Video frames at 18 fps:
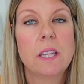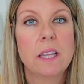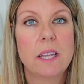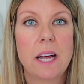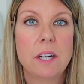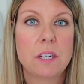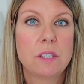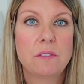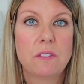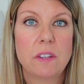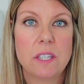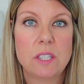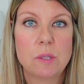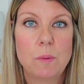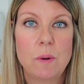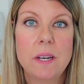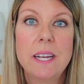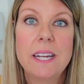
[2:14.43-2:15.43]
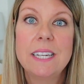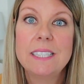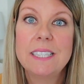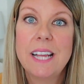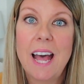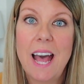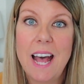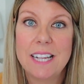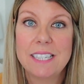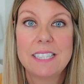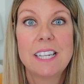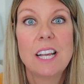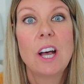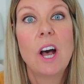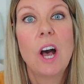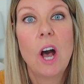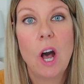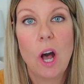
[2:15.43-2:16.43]
the letters for this one is
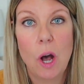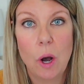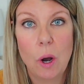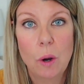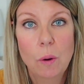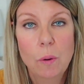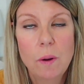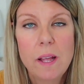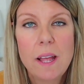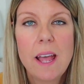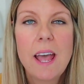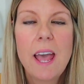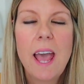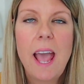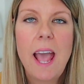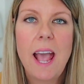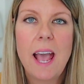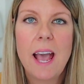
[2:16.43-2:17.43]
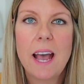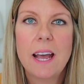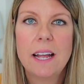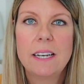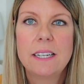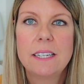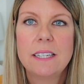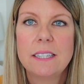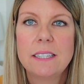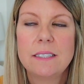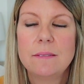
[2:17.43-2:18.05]
S-O. And